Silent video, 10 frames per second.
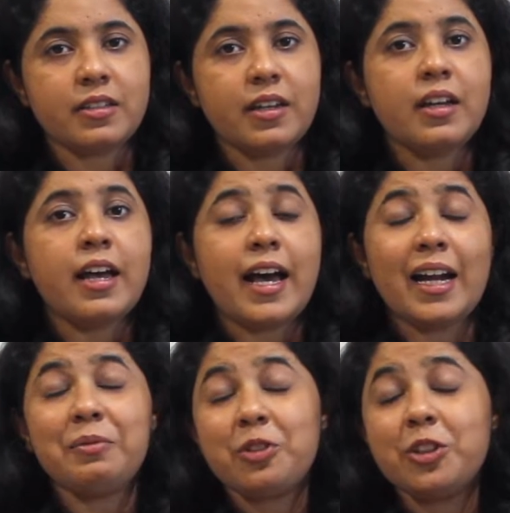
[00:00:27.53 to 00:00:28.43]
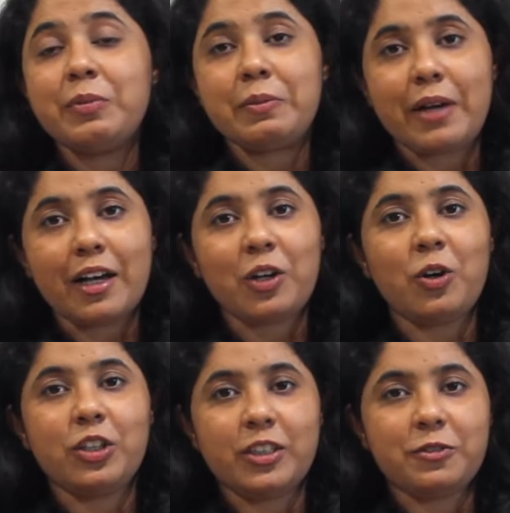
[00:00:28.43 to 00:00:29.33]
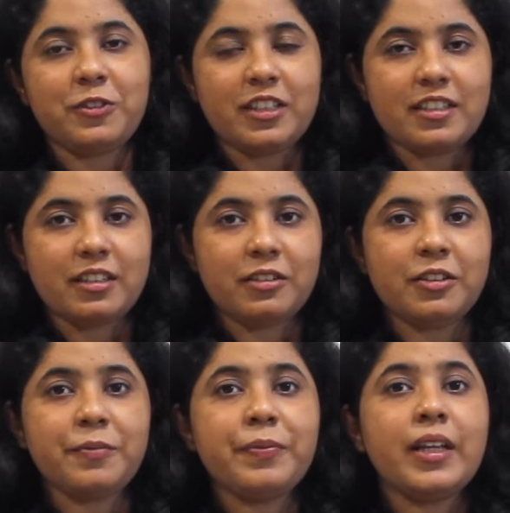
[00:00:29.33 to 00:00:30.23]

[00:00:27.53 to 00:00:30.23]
and I'm thrilled to be back on DIF this year.